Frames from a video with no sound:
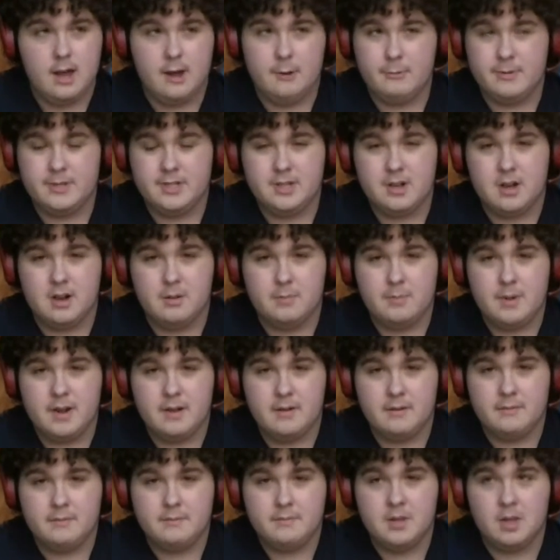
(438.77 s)
We saw a bit
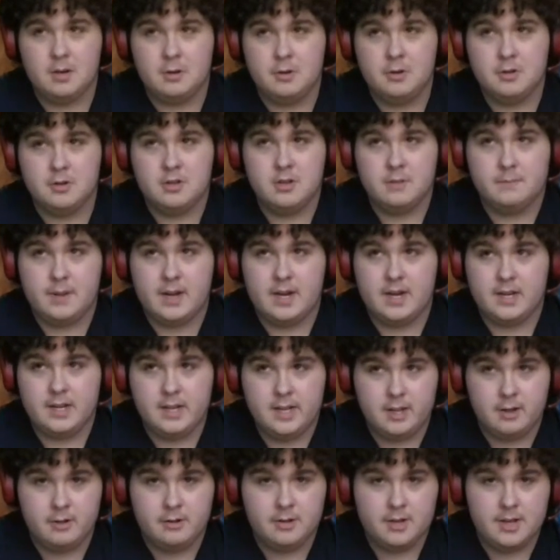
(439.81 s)
of The Good, the Bad and
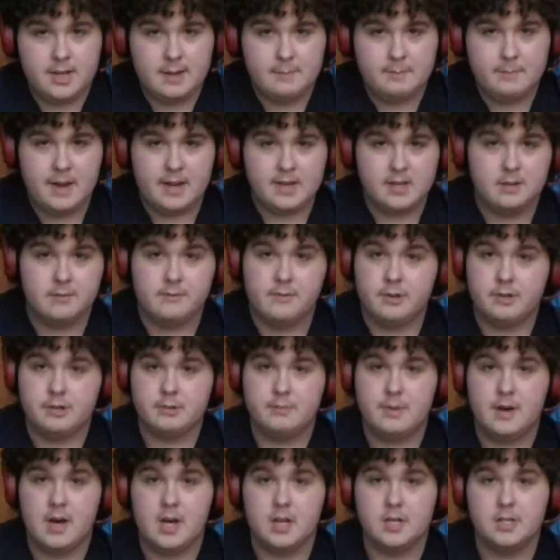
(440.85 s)
the Ugly in Back to the Future
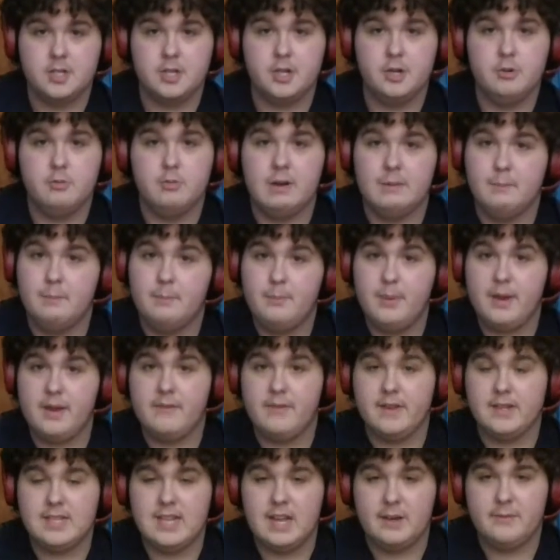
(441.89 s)
Part 2 when
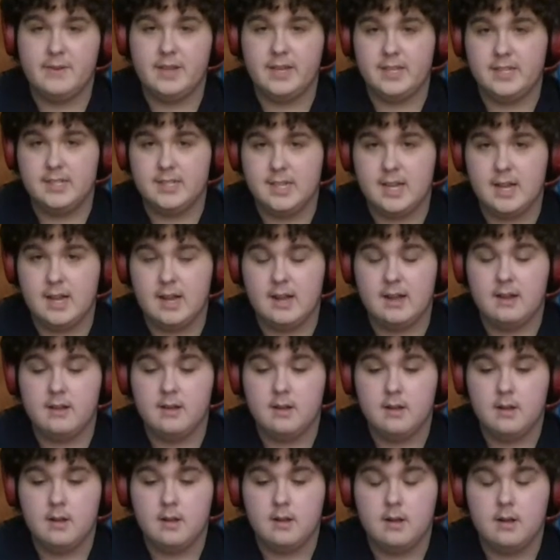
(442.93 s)
Biff is having his
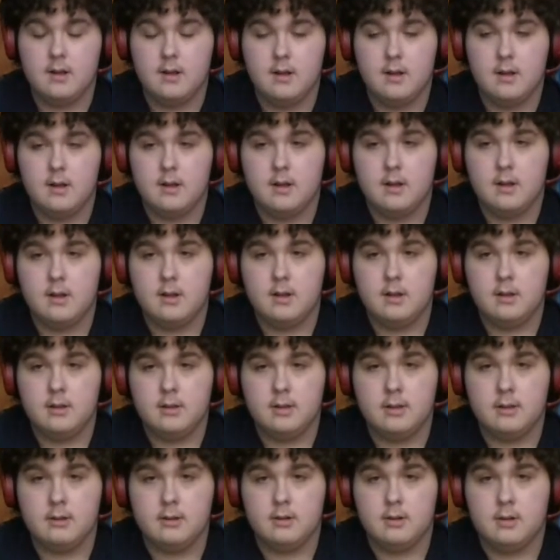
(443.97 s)

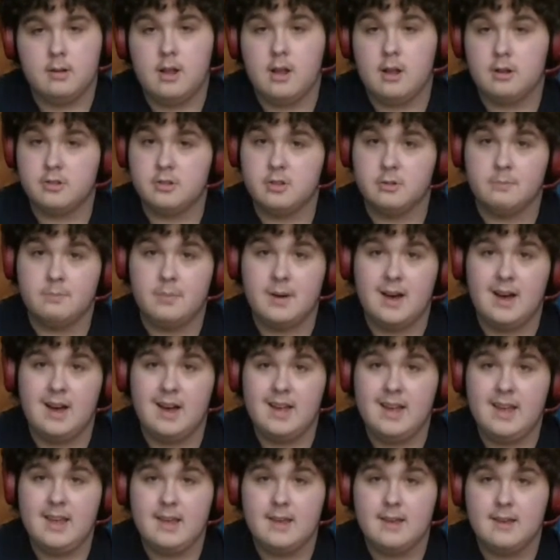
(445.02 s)
little hot tub
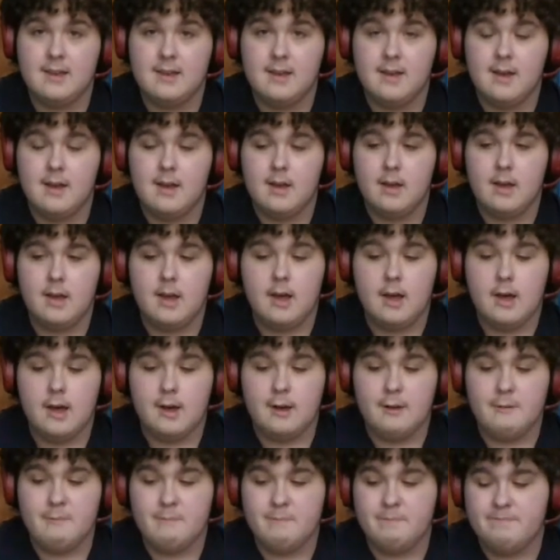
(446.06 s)
party.
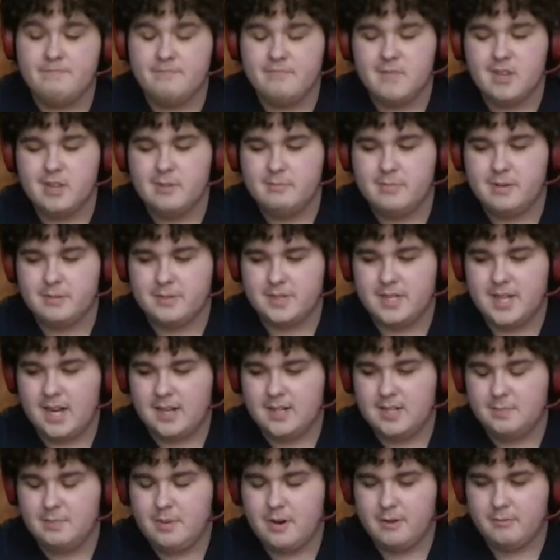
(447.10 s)
But
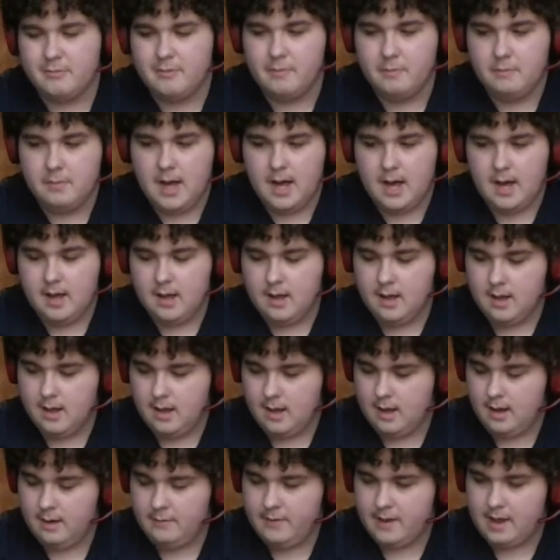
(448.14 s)
besides the point from that,
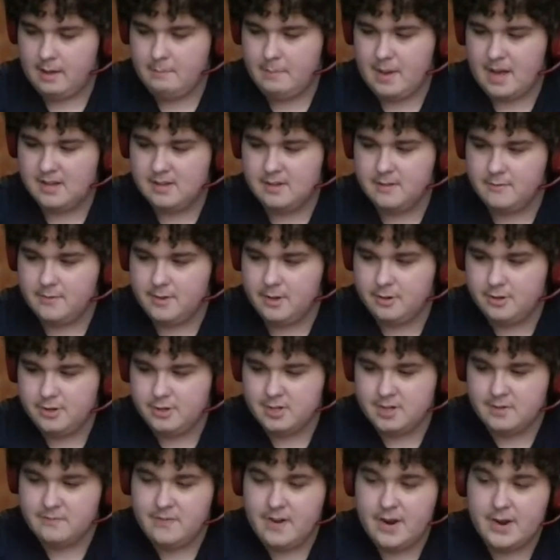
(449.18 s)
I feel like Back to the Future
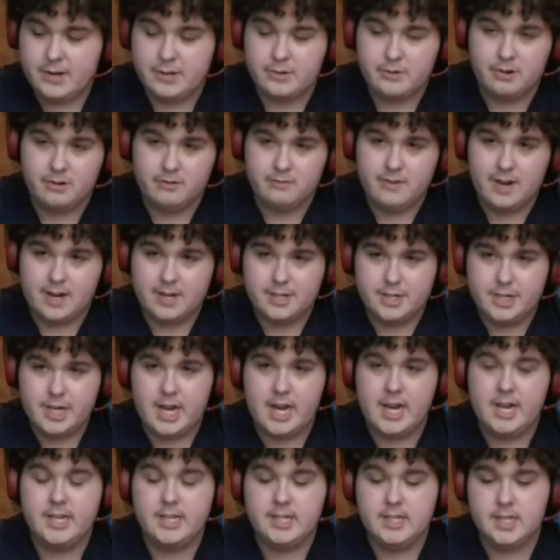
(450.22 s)
is a very strong
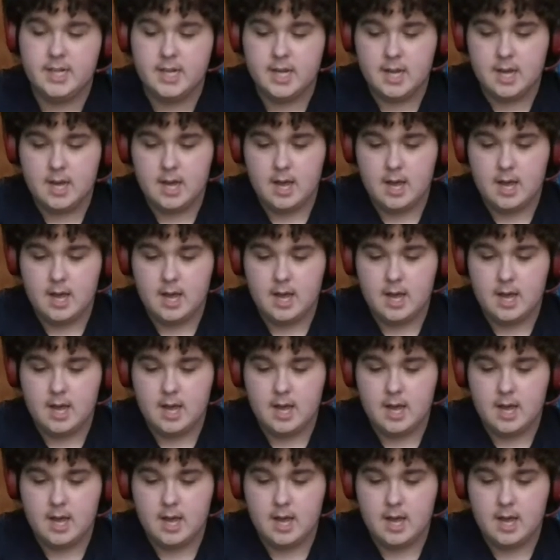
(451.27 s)
franchise.